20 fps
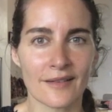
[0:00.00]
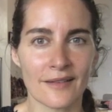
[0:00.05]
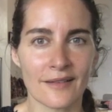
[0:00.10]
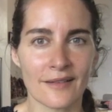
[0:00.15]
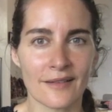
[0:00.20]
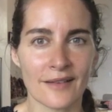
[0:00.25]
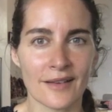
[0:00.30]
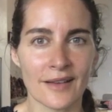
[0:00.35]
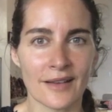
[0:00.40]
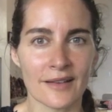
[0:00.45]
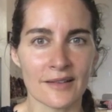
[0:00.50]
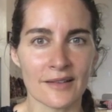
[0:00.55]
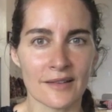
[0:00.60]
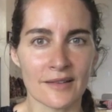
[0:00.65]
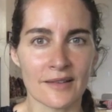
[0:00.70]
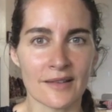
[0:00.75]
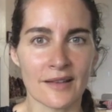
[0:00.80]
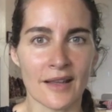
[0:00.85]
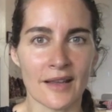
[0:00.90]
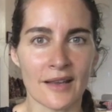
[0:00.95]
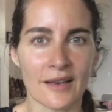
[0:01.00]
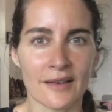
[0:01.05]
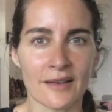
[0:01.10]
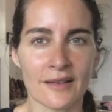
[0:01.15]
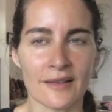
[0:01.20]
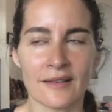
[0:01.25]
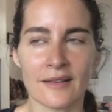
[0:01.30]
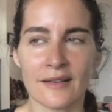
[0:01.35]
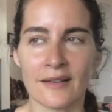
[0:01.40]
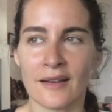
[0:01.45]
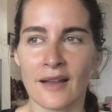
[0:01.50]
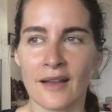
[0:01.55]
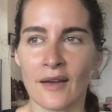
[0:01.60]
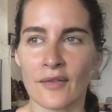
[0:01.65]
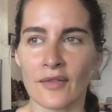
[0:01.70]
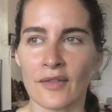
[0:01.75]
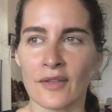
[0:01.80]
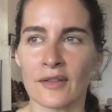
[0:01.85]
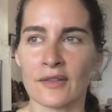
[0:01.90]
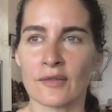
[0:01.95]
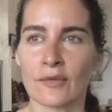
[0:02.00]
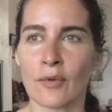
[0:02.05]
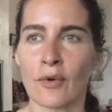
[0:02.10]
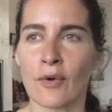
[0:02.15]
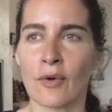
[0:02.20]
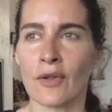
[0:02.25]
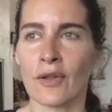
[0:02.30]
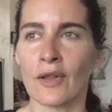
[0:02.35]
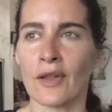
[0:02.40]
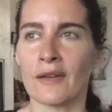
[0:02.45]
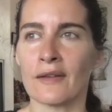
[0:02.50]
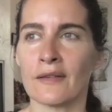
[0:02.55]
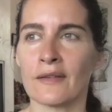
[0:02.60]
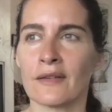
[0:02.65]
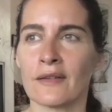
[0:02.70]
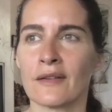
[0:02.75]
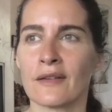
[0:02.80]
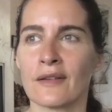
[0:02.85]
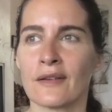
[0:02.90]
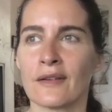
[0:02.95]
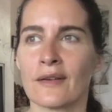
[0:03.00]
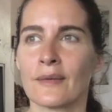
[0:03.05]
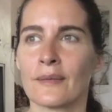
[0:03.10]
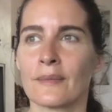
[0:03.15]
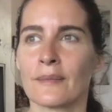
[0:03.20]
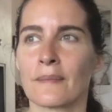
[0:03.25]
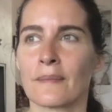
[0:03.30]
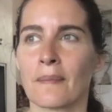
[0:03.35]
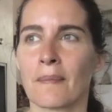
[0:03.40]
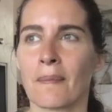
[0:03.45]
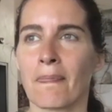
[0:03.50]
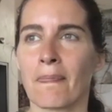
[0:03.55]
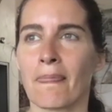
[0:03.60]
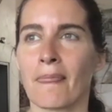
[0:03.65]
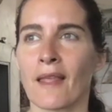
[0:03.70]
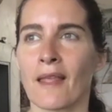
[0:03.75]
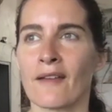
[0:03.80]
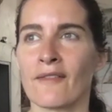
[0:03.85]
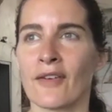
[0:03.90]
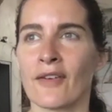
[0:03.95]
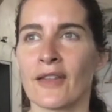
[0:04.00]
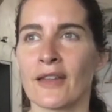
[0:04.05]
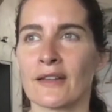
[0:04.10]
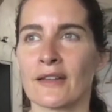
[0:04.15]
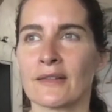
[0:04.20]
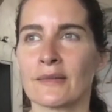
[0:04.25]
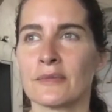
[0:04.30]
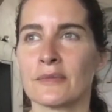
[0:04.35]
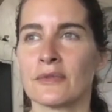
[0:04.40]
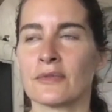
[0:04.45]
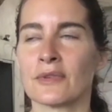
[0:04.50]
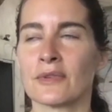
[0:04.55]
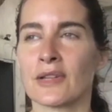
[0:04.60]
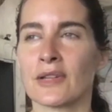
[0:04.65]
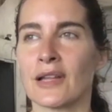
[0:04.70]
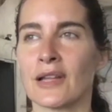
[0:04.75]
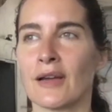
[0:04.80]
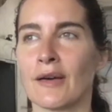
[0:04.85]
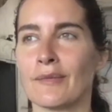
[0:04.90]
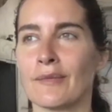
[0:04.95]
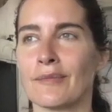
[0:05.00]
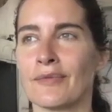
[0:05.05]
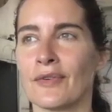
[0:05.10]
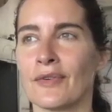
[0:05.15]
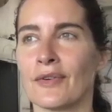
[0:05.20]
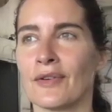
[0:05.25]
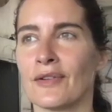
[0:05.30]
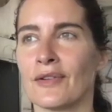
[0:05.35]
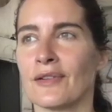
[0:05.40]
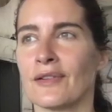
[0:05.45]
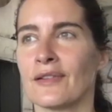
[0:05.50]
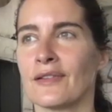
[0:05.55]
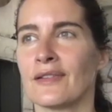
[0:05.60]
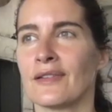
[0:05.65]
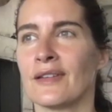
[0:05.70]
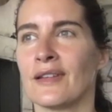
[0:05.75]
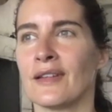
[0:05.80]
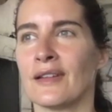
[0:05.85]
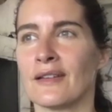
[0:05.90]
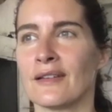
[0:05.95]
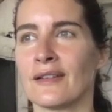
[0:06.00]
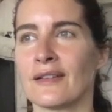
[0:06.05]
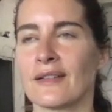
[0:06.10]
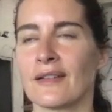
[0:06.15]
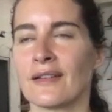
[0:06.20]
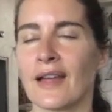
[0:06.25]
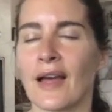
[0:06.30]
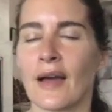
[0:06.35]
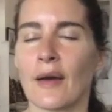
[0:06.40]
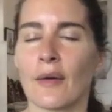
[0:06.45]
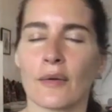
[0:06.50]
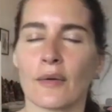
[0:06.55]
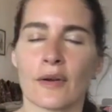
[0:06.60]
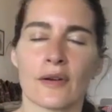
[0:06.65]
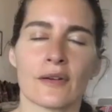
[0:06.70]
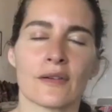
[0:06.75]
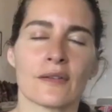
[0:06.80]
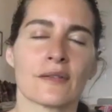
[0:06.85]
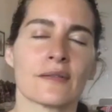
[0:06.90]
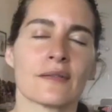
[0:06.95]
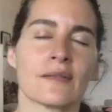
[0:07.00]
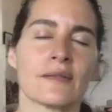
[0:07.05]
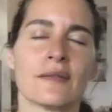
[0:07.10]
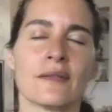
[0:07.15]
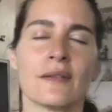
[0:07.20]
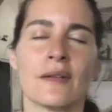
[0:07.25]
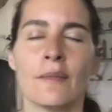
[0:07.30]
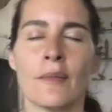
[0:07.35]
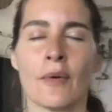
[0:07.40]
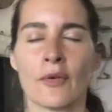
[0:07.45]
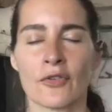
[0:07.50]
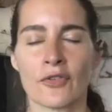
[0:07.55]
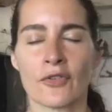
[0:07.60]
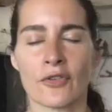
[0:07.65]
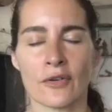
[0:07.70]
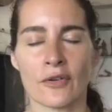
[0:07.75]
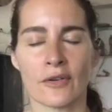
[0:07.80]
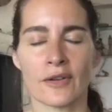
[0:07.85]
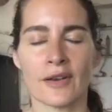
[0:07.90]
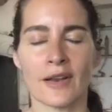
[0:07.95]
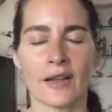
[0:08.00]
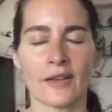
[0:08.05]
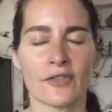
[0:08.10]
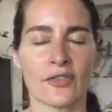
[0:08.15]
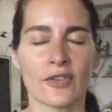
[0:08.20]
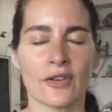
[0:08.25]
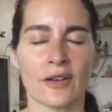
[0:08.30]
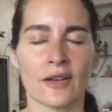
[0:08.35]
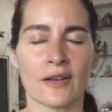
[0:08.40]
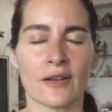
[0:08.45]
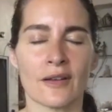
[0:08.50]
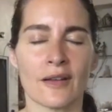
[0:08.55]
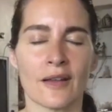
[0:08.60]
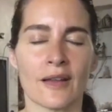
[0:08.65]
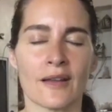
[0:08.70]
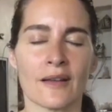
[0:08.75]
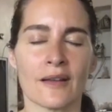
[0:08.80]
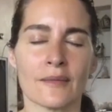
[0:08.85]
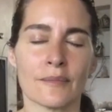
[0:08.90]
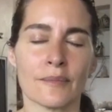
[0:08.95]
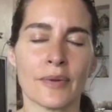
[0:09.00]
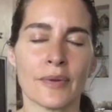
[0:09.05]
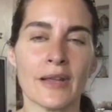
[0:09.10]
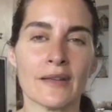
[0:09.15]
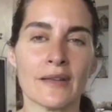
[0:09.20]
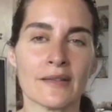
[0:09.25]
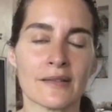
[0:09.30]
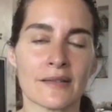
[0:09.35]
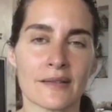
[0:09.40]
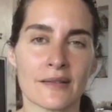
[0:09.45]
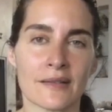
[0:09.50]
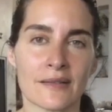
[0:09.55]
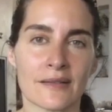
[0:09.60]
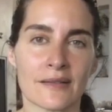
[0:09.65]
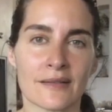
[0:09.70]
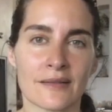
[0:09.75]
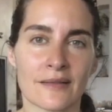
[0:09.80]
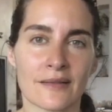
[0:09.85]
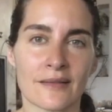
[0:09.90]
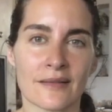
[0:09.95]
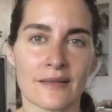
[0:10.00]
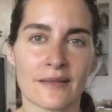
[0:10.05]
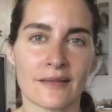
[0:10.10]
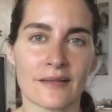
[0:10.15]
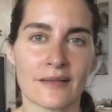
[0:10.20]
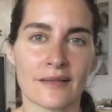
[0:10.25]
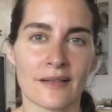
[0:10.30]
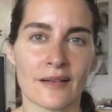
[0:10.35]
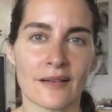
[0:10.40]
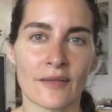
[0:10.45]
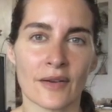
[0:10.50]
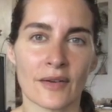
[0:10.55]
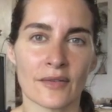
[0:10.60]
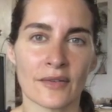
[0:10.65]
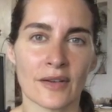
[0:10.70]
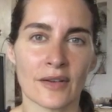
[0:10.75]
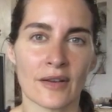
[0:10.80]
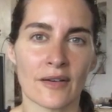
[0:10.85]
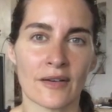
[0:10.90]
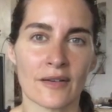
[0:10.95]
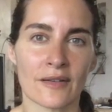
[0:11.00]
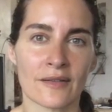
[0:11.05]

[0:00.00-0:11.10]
He has a say in how things roll. And I found that to be really helpful in our emotional connection and peace around here.